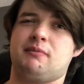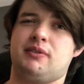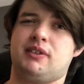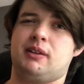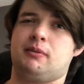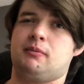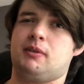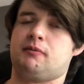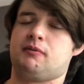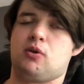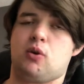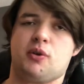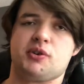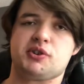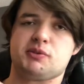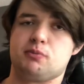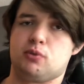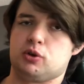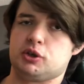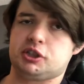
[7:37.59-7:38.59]
But then, of
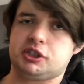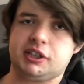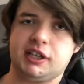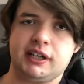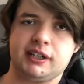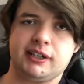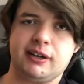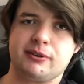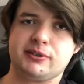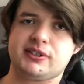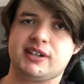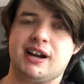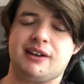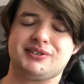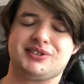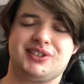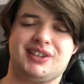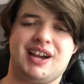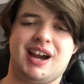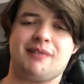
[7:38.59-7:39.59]
course, more shit goes down,
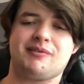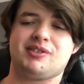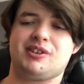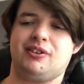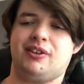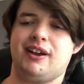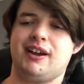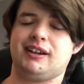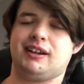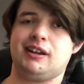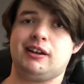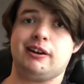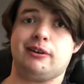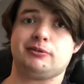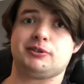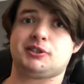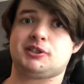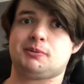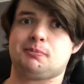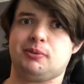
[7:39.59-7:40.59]
so they have to like you know
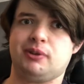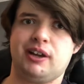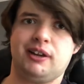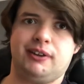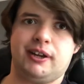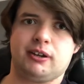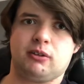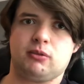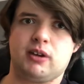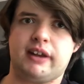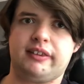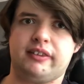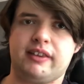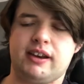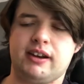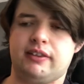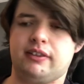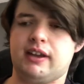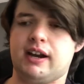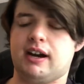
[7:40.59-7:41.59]
split like right
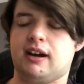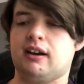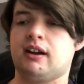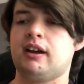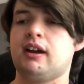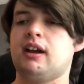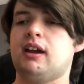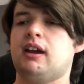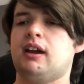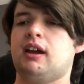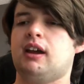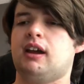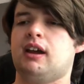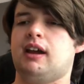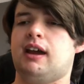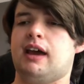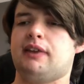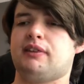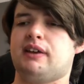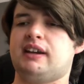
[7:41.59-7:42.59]
then and there
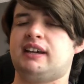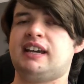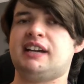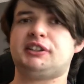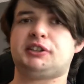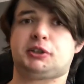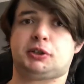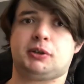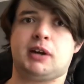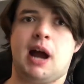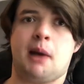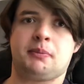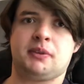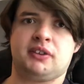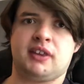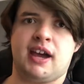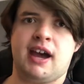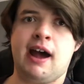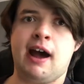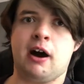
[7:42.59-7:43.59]
and they get trapped
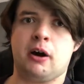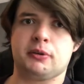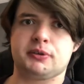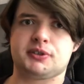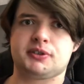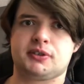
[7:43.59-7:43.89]
in the house.